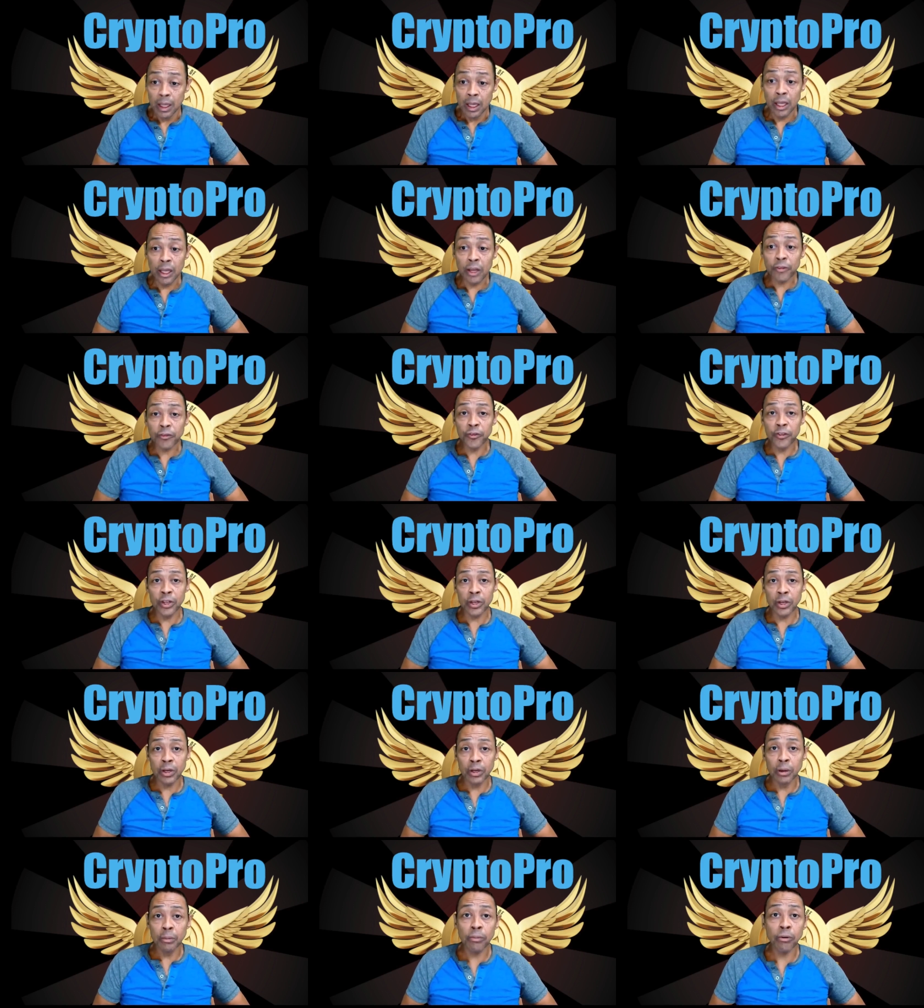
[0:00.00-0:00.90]
If
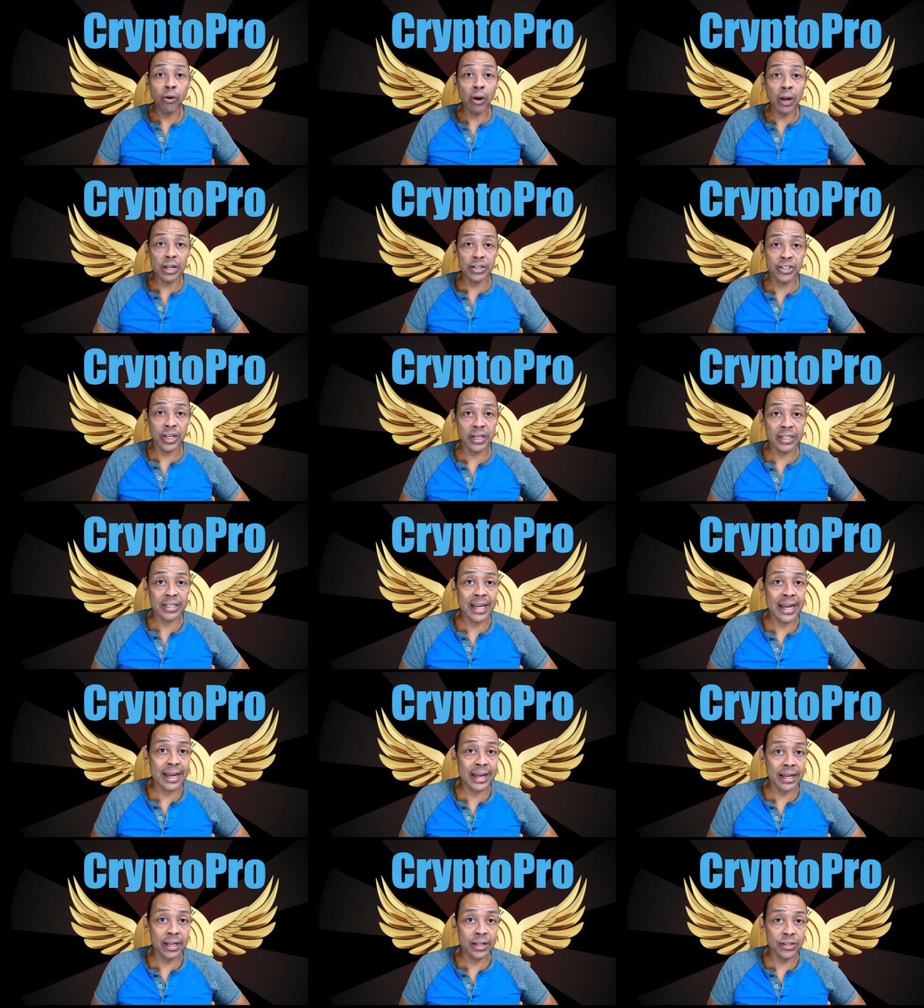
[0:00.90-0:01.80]
the project
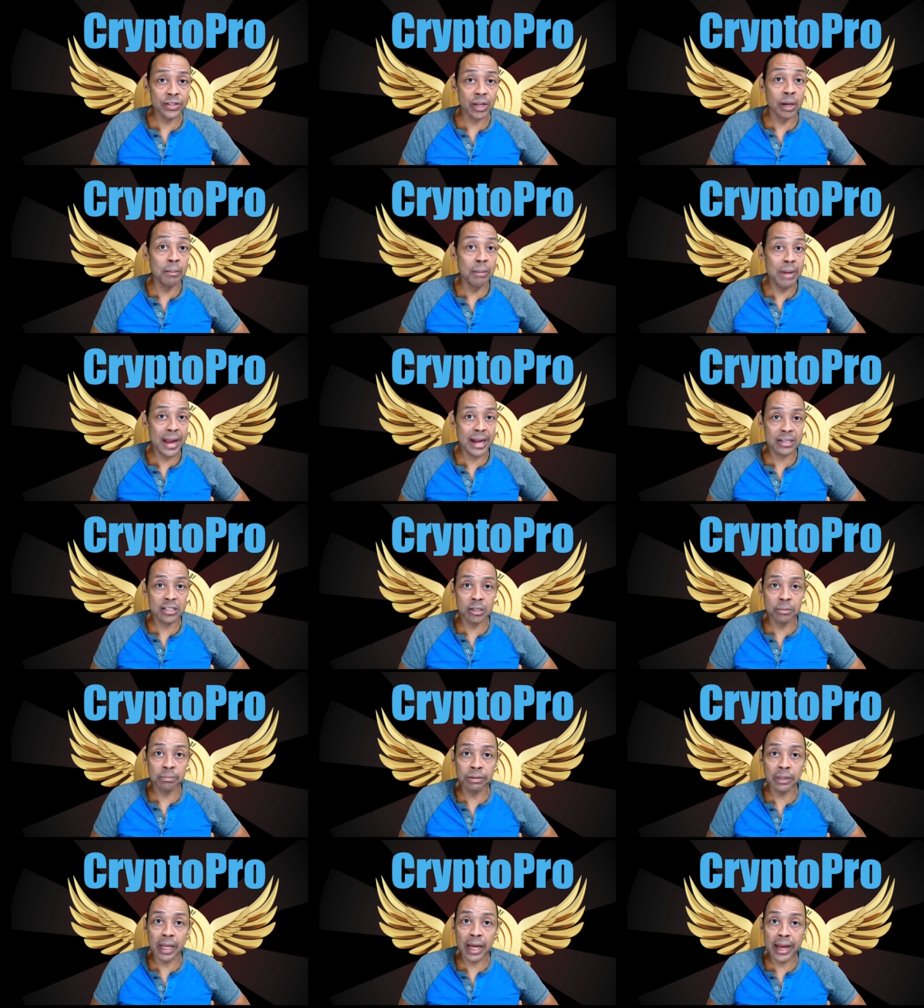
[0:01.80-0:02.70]
has a max
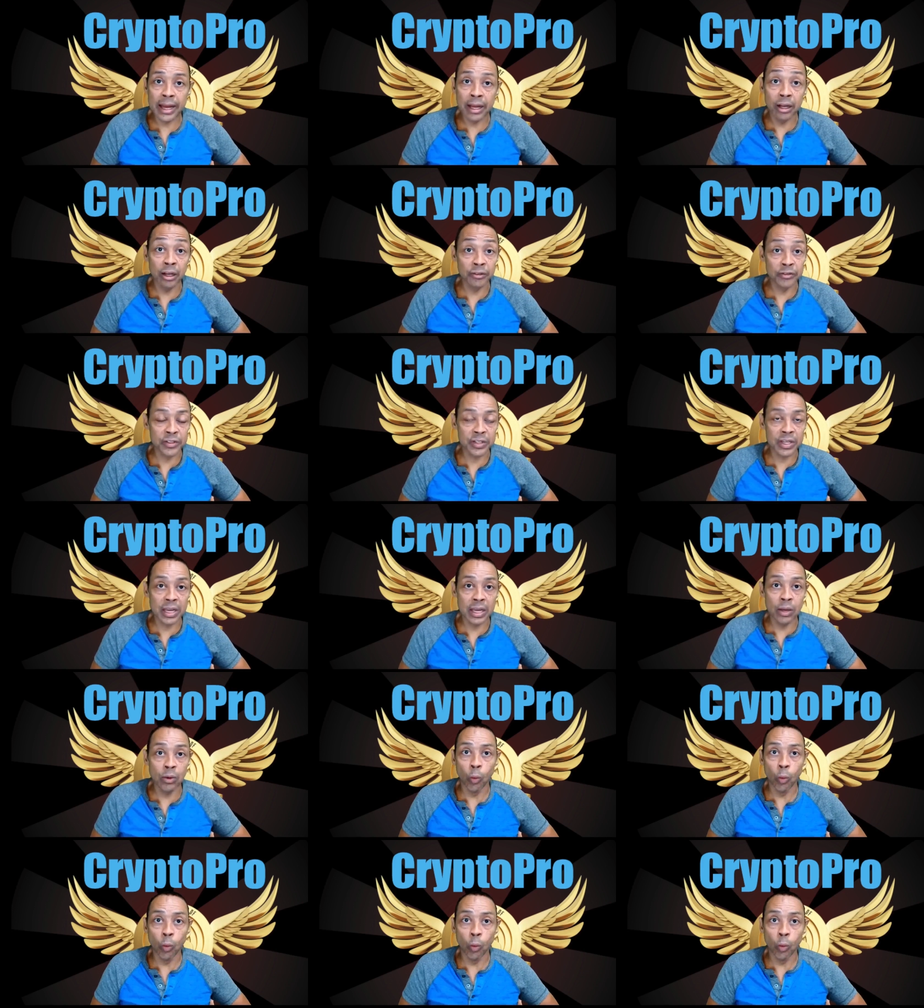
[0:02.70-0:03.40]
supply of, say,